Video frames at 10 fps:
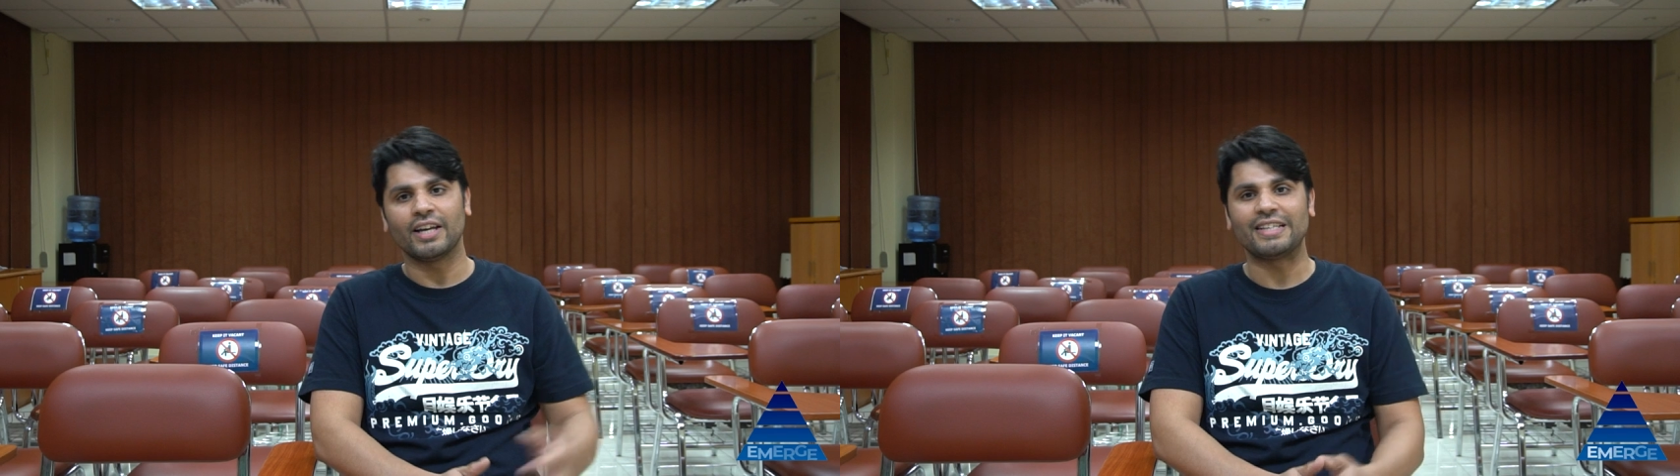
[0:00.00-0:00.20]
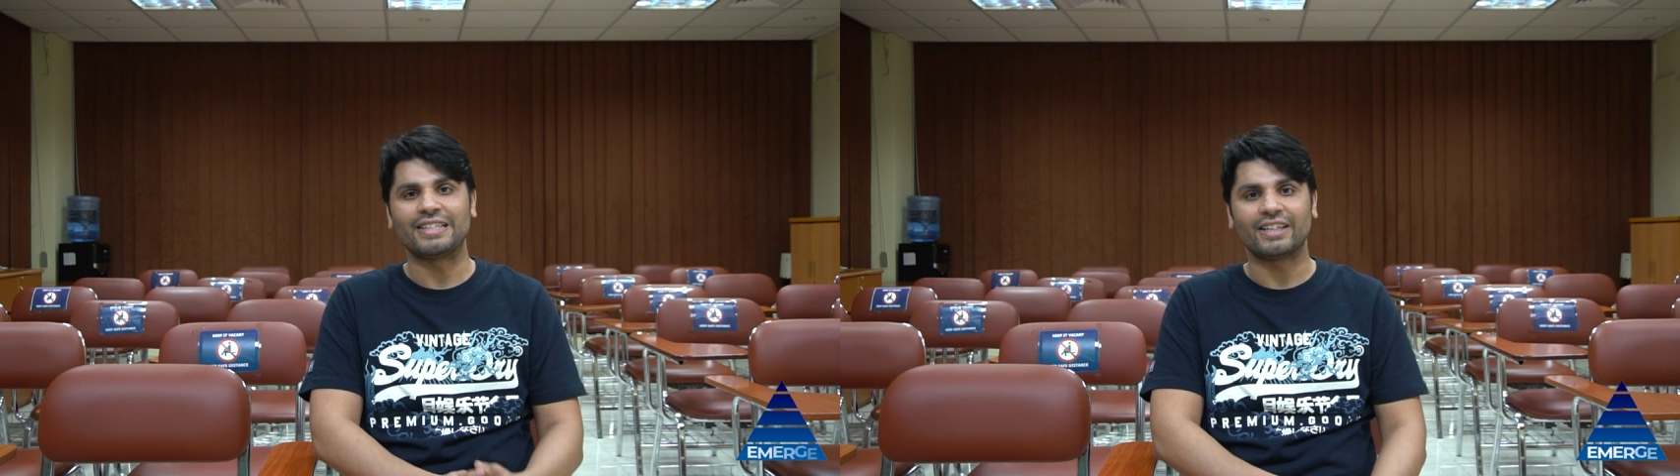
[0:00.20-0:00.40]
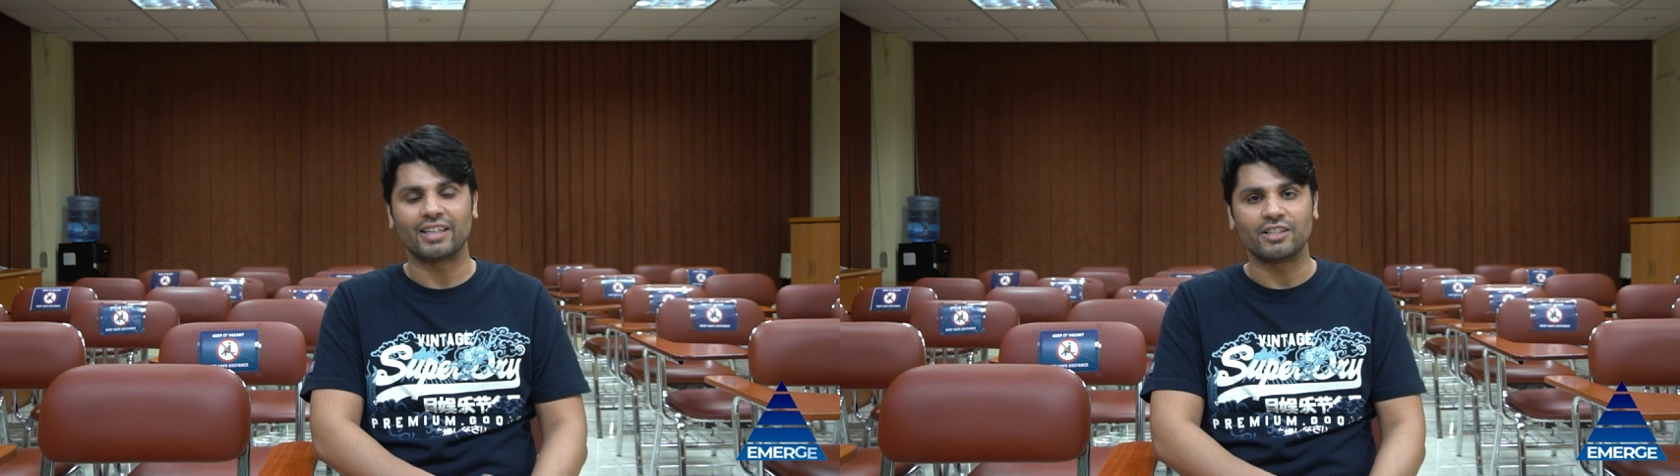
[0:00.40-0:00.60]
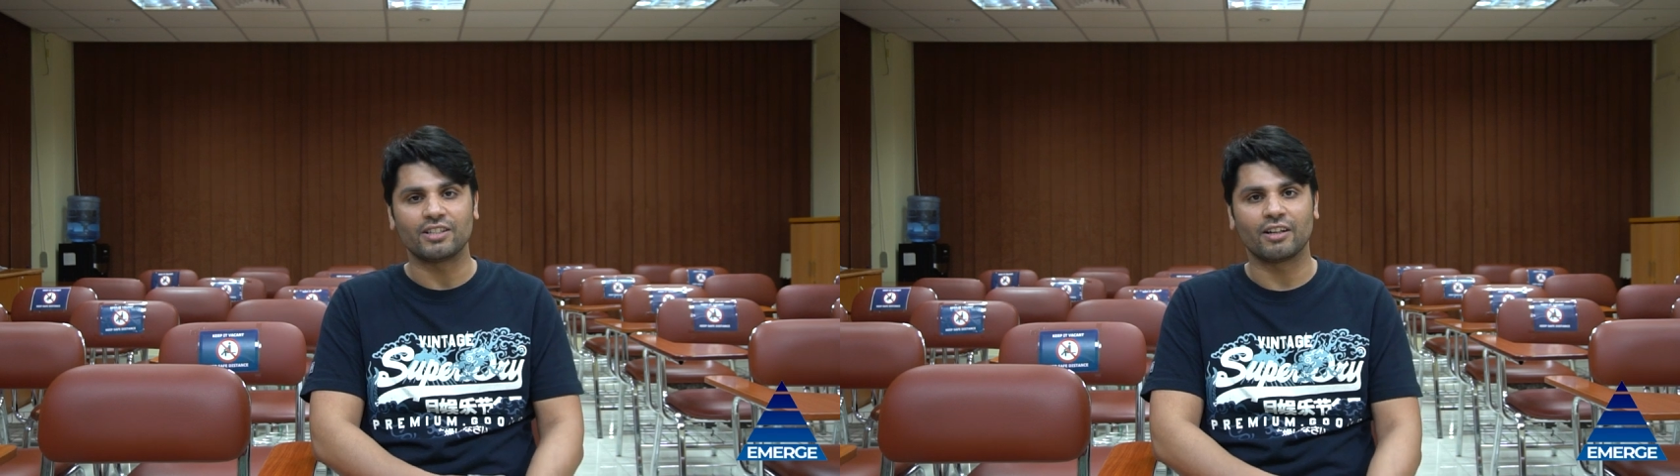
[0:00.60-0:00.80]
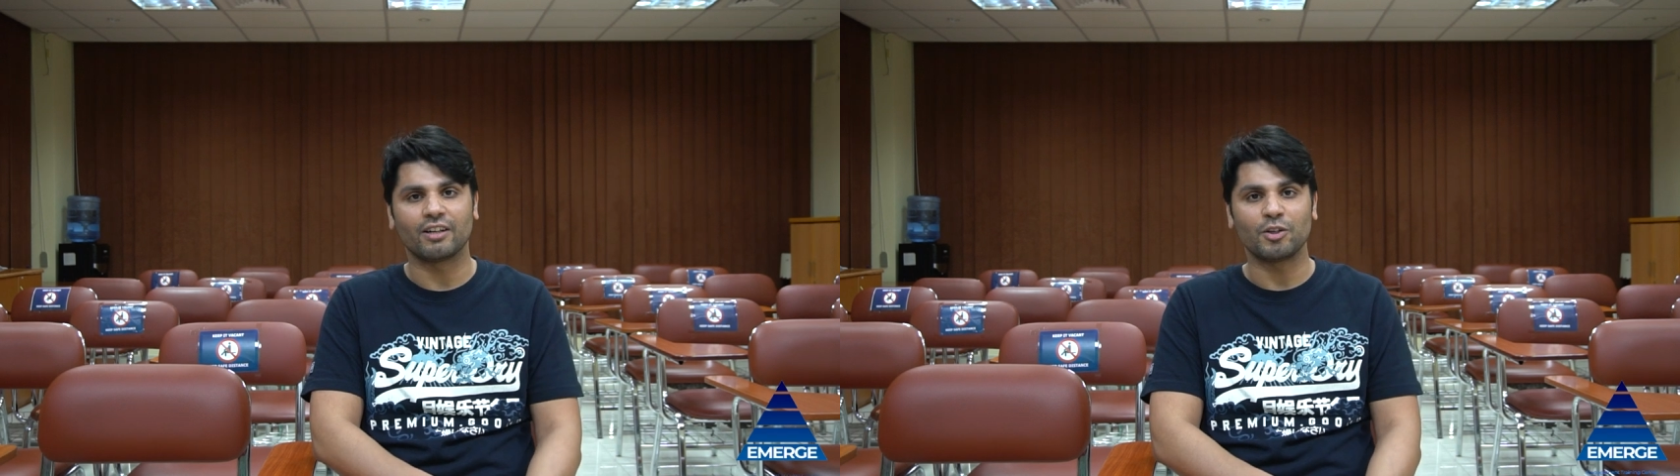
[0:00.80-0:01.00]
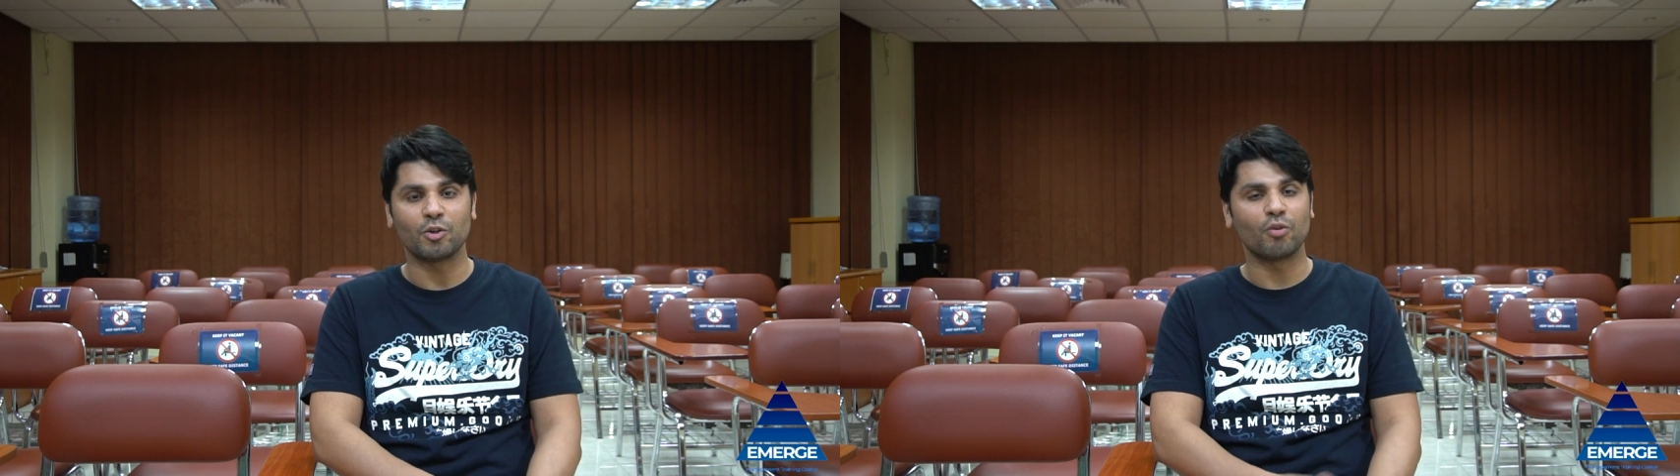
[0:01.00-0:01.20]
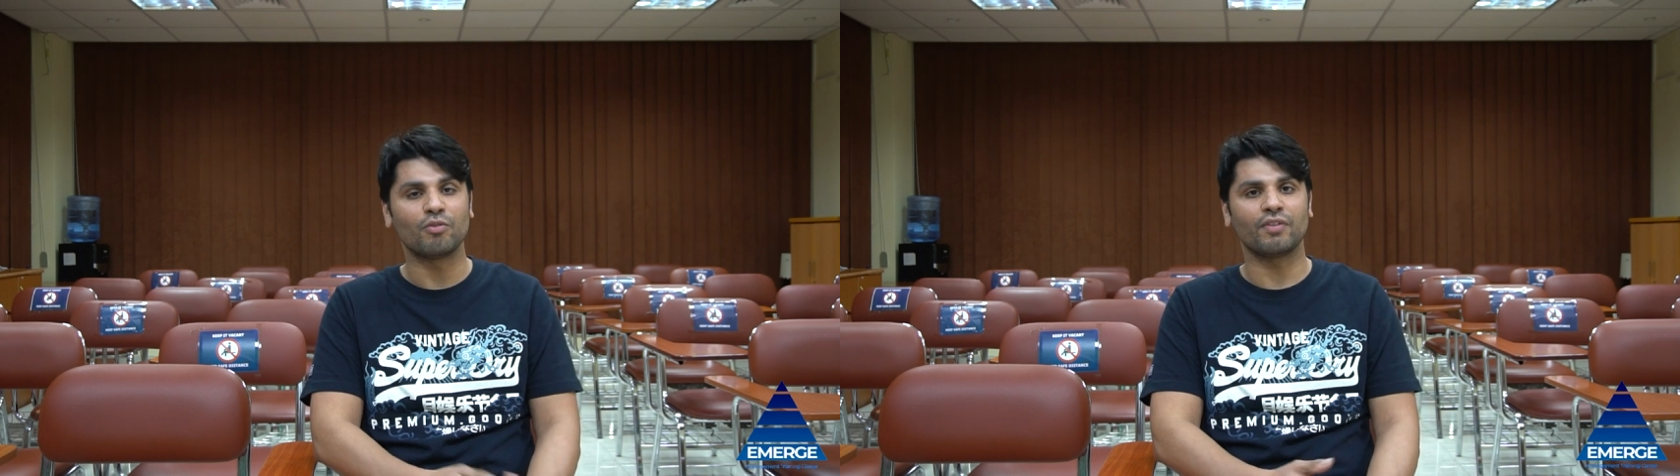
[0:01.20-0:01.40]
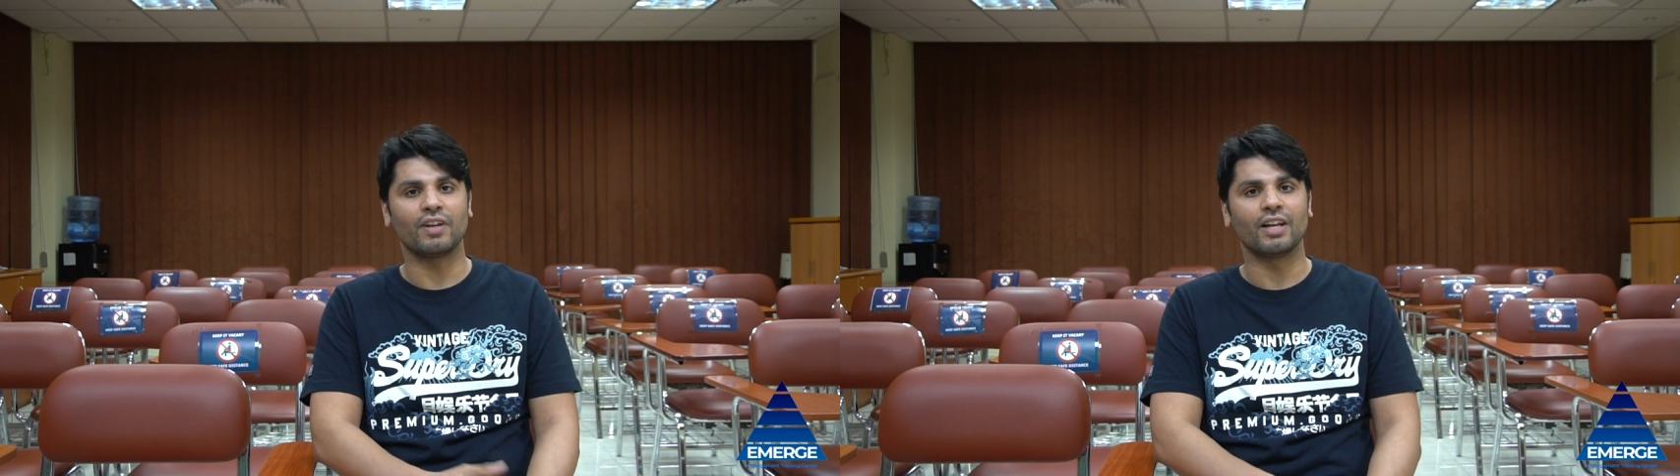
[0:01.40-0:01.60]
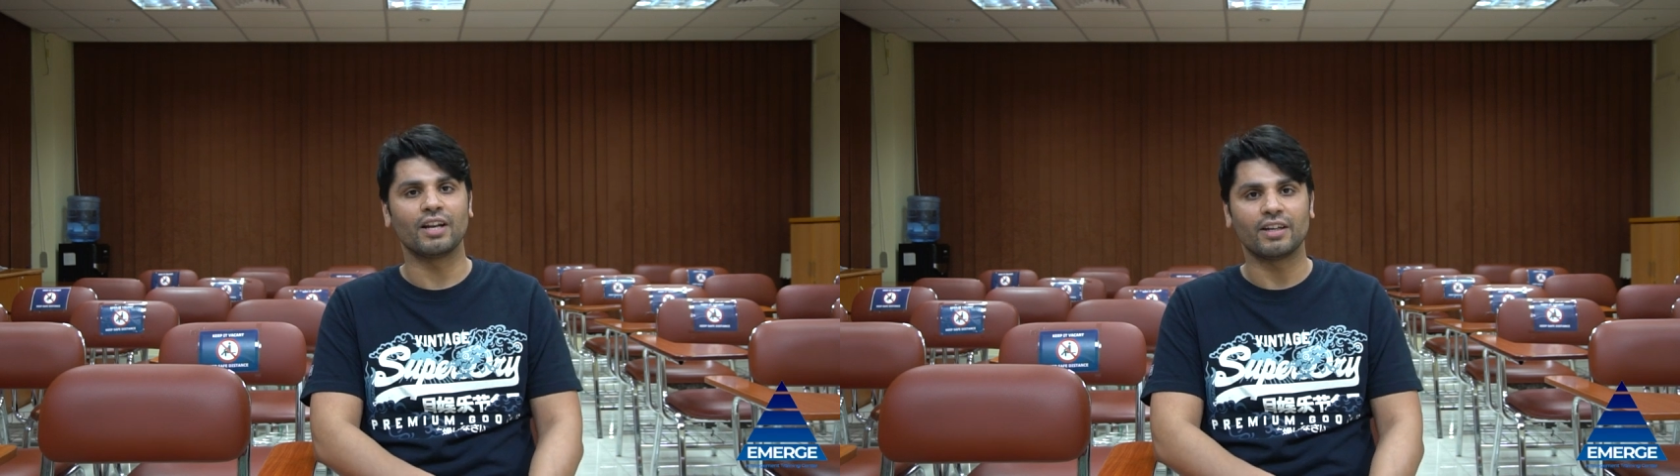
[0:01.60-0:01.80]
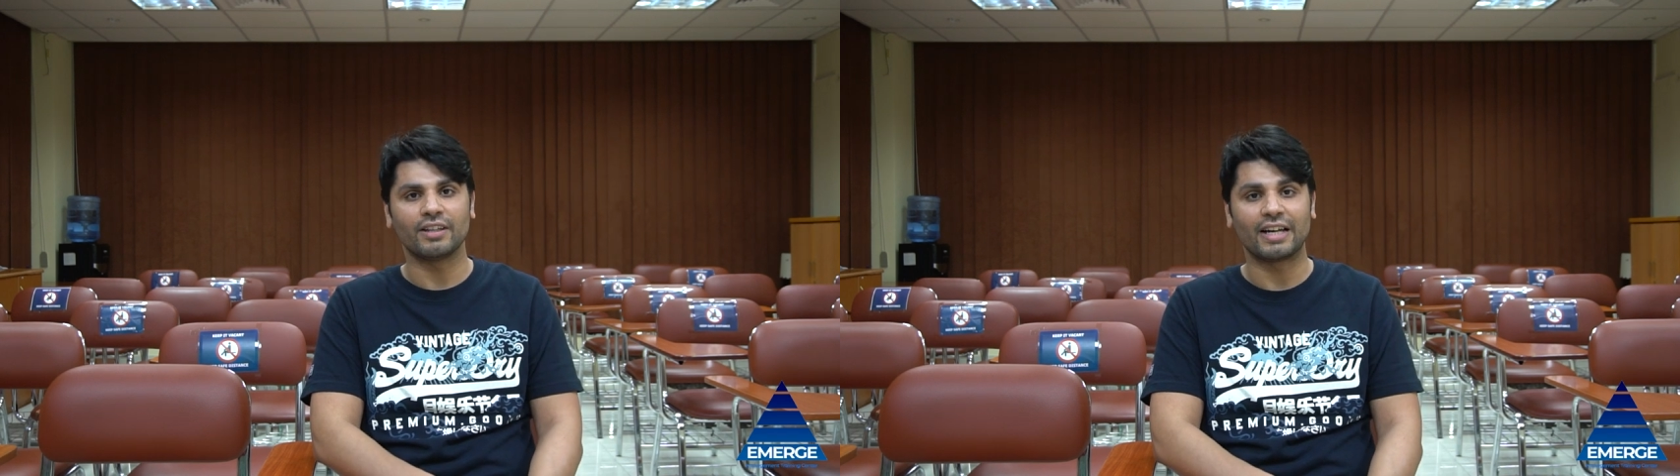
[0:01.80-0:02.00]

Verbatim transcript: he's a teacher. You'll feel it